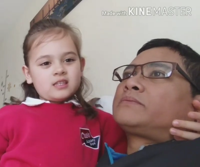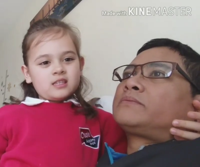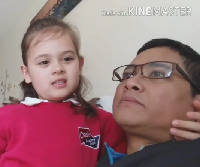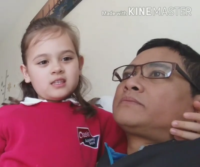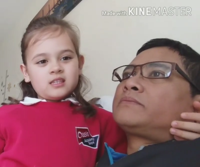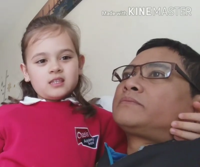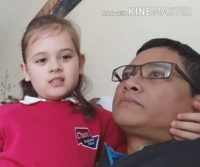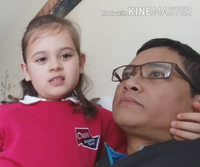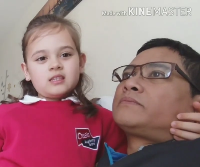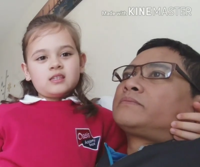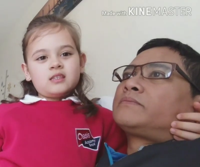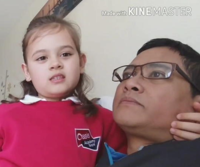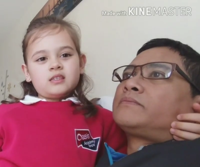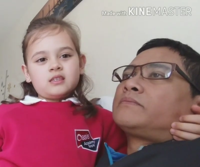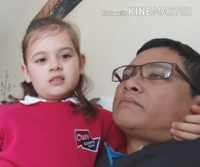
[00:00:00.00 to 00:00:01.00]

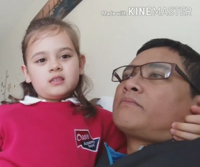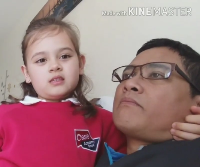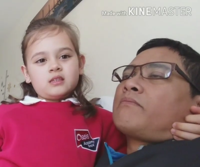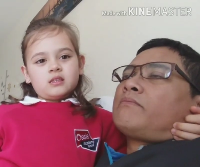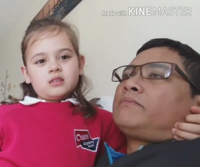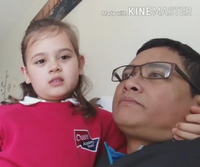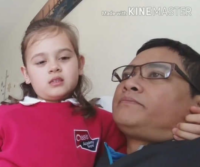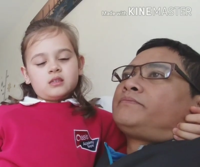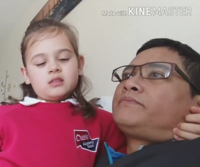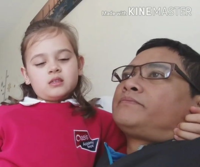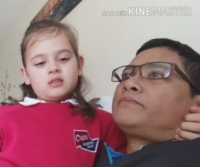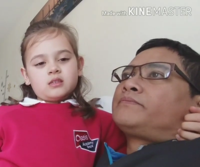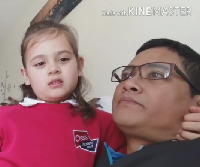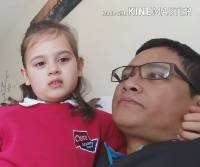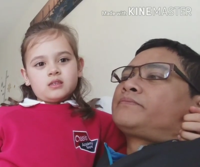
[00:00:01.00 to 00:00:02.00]

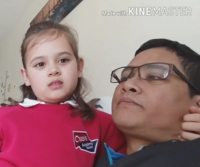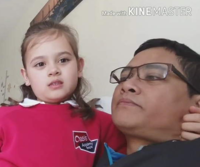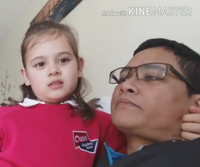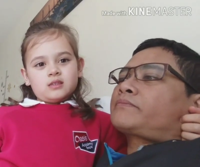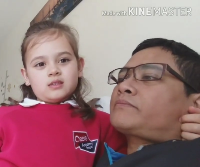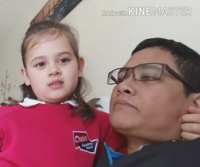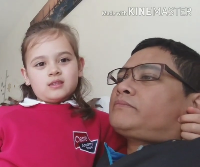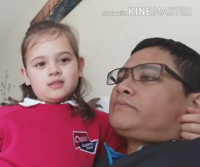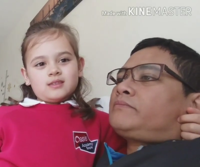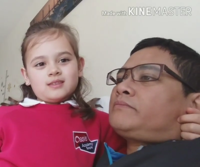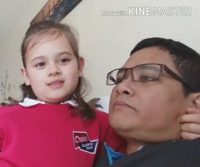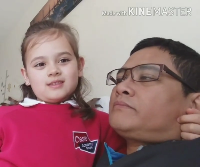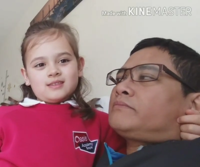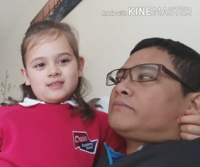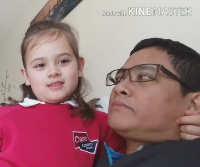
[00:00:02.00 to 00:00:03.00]

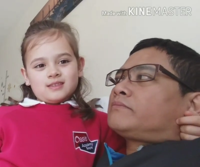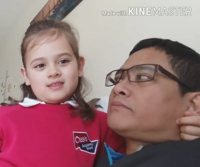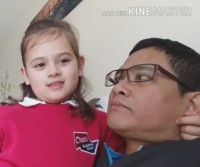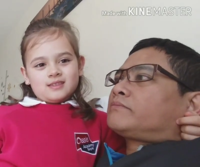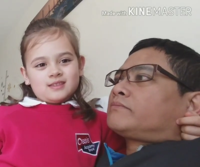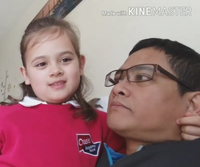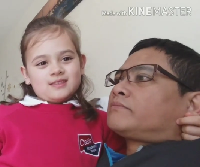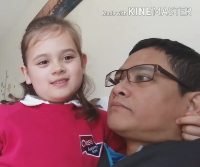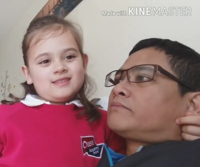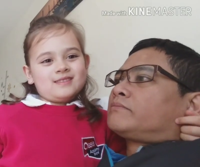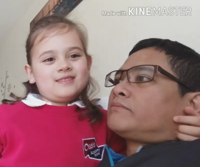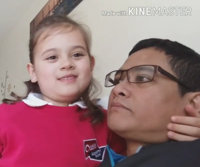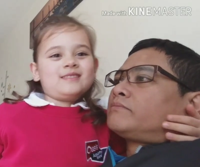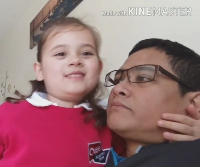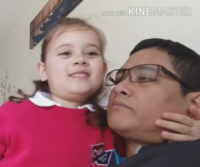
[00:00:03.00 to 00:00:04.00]

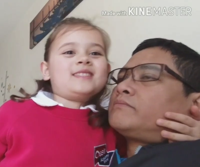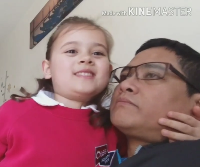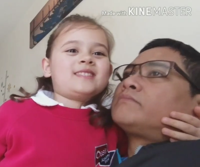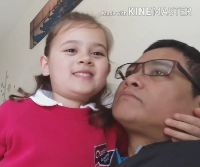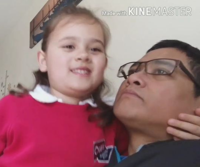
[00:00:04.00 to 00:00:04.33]
Nothing is said.